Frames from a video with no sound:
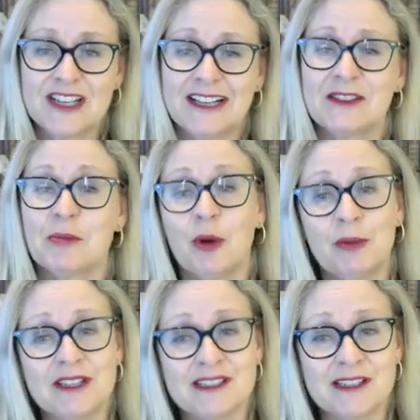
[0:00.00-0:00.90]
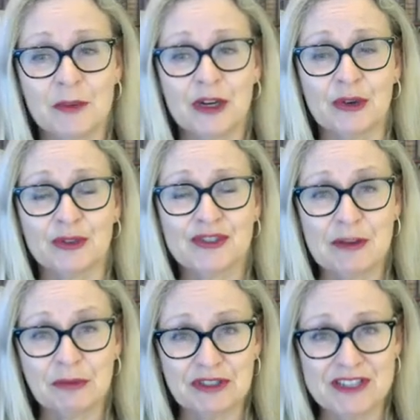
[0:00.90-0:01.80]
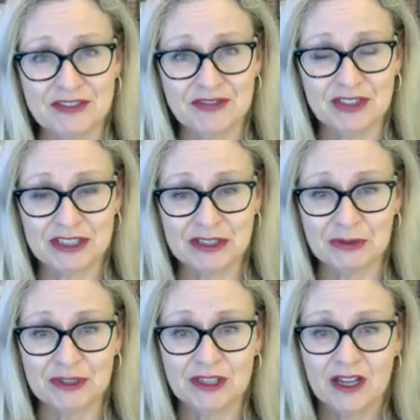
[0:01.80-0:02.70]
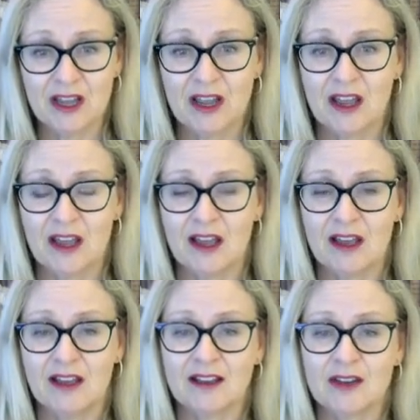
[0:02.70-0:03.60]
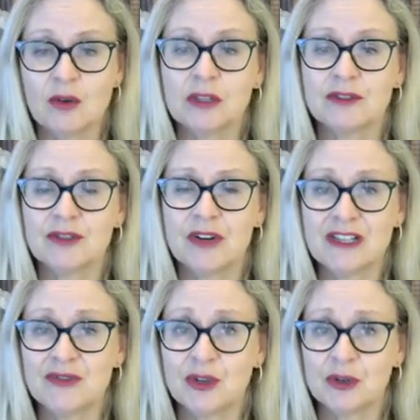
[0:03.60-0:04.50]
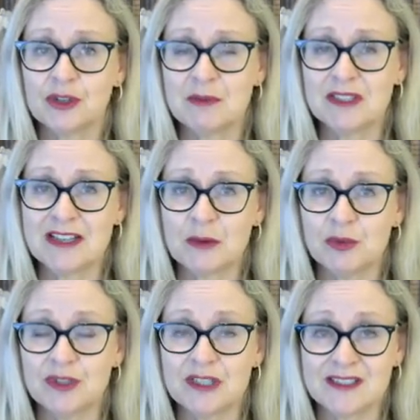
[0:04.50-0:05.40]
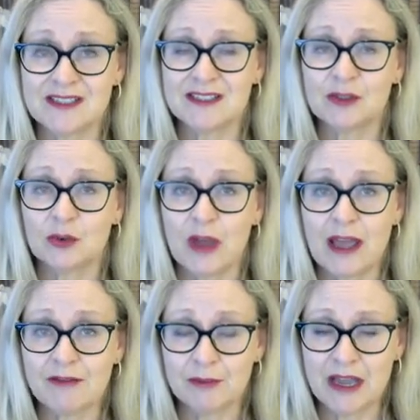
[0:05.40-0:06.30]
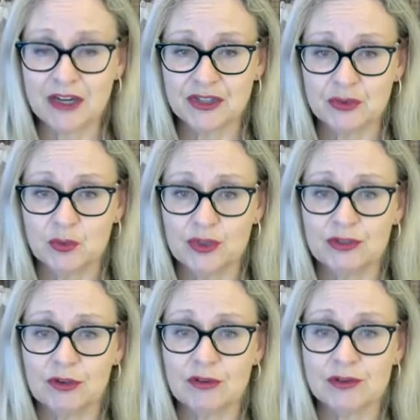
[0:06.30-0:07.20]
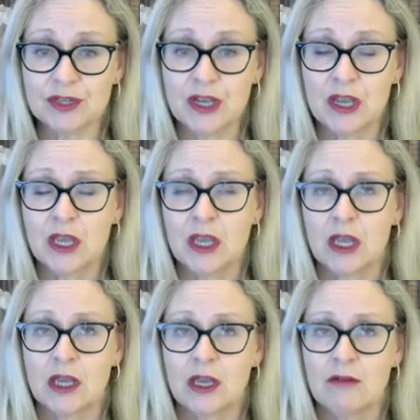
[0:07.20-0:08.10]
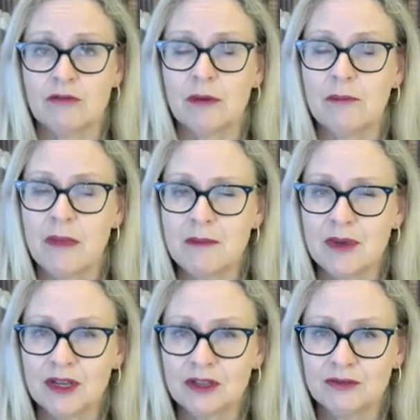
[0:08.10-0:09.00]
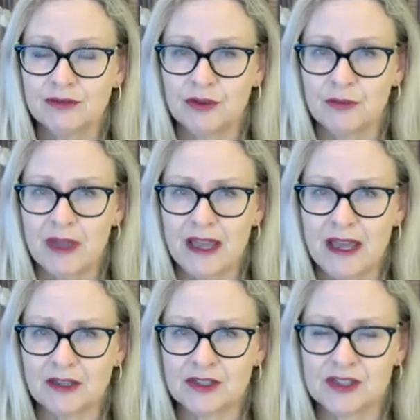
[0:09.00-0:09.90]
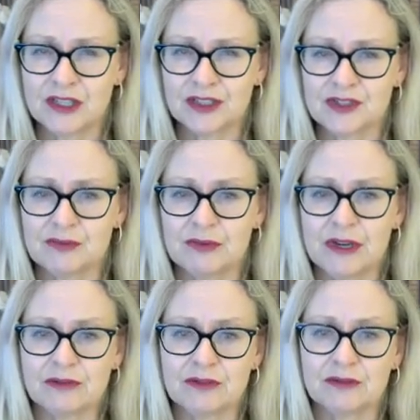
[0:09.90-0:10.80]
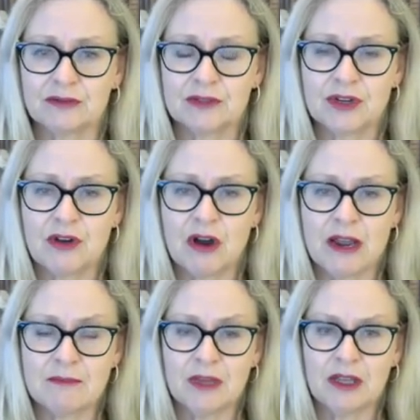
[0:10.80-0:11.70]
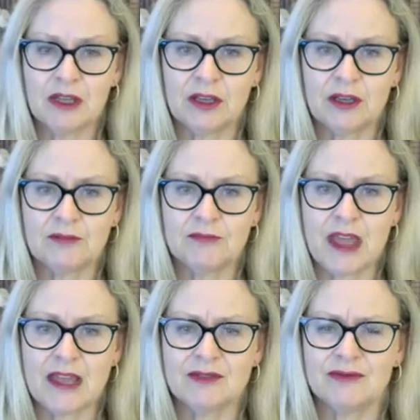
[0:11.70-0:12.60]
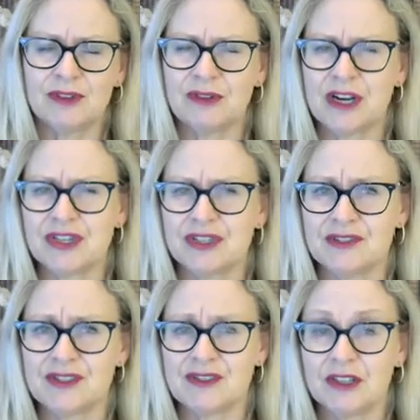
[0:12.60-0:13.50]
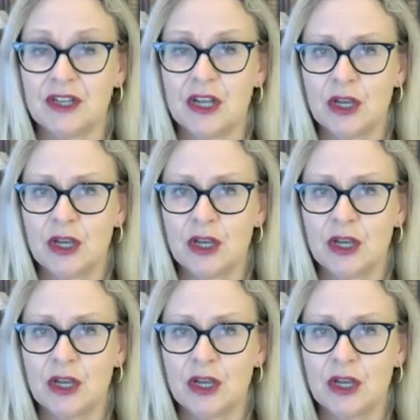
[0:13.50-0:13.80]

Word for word: selling the property to someone else, that would definitely do it. Uh, calling for transfer documents, that would signal affirmation, would it not? Uh, remember from our discussions around time um, and variations that